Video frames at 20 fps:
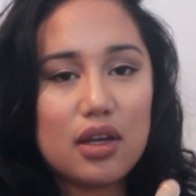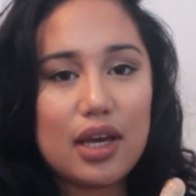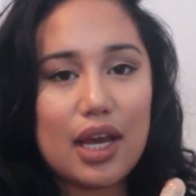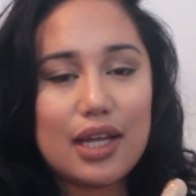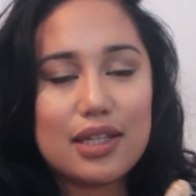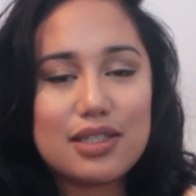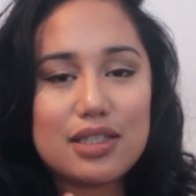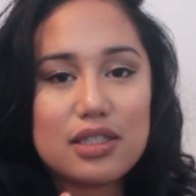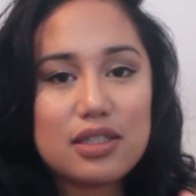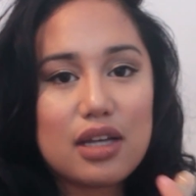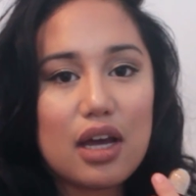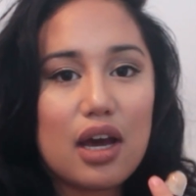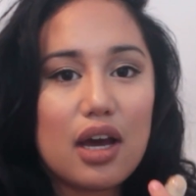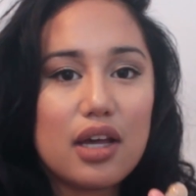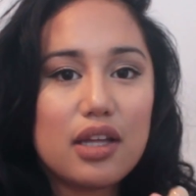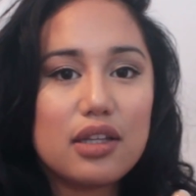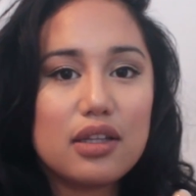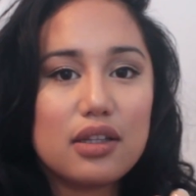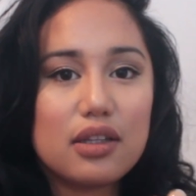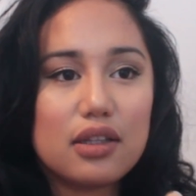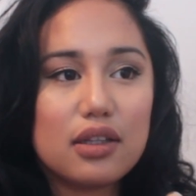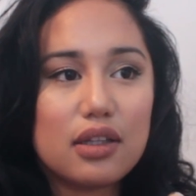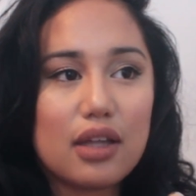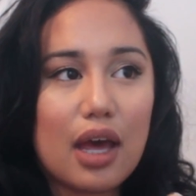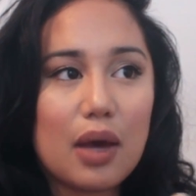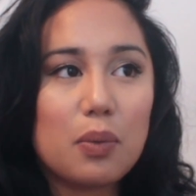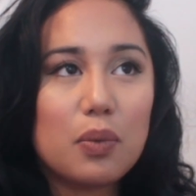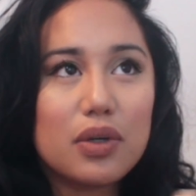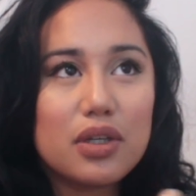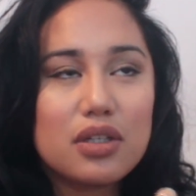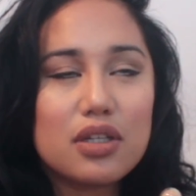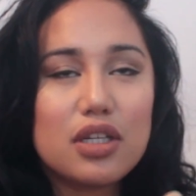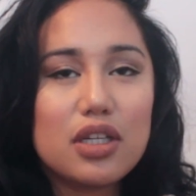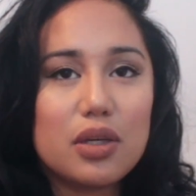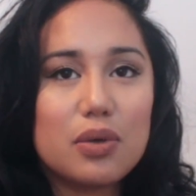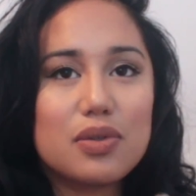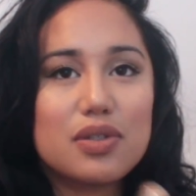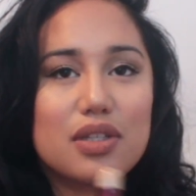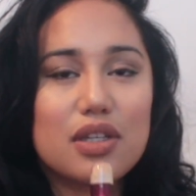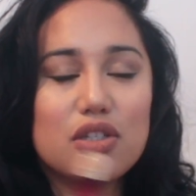I wouldn't
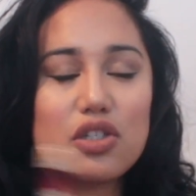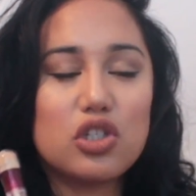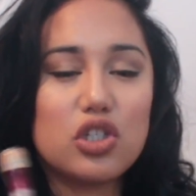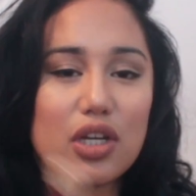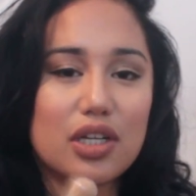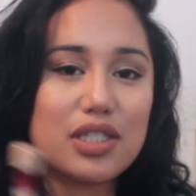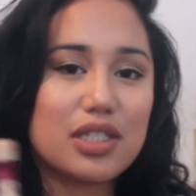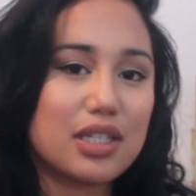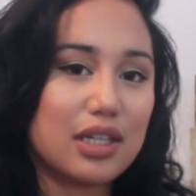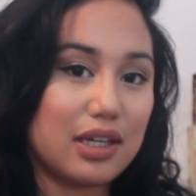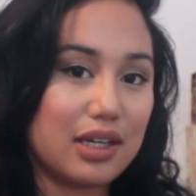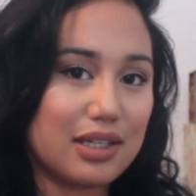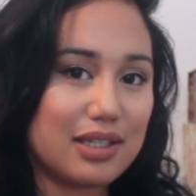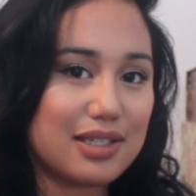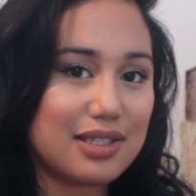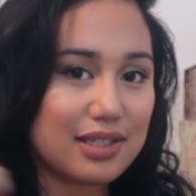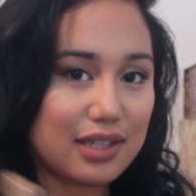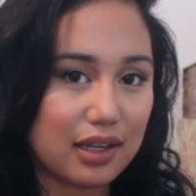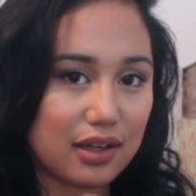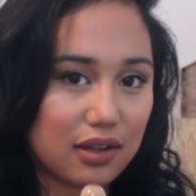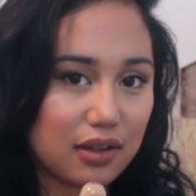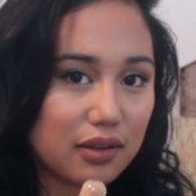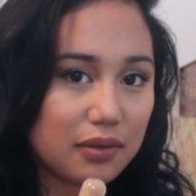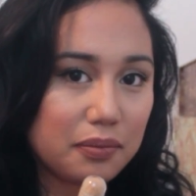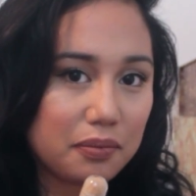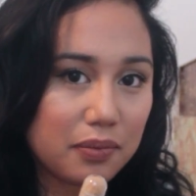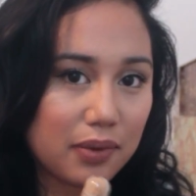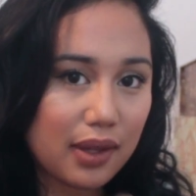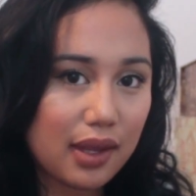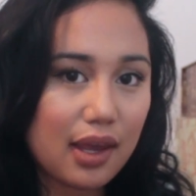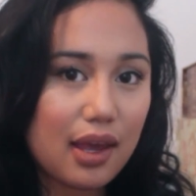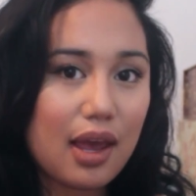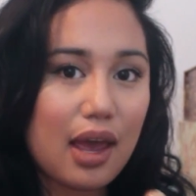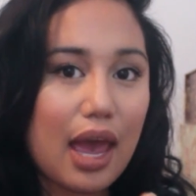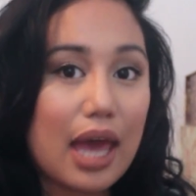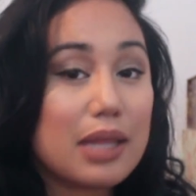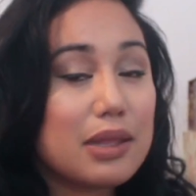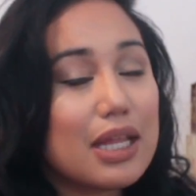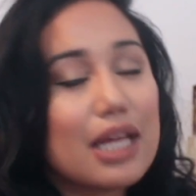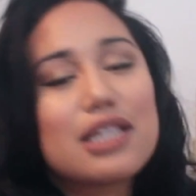use this just to conceal,
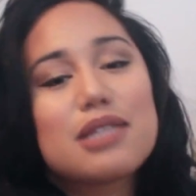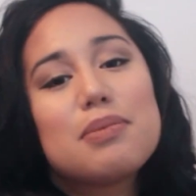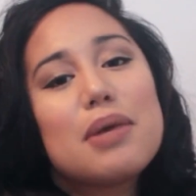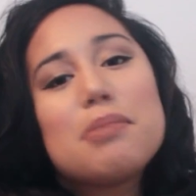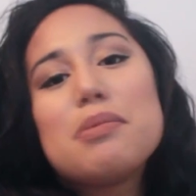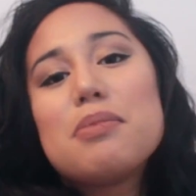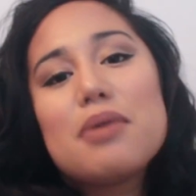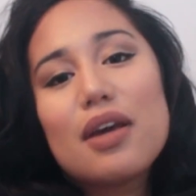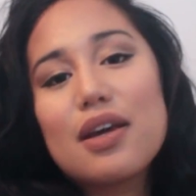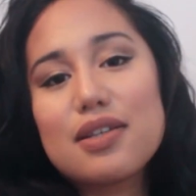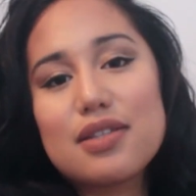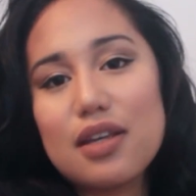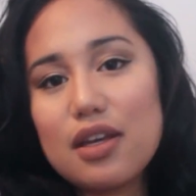and that's maybe because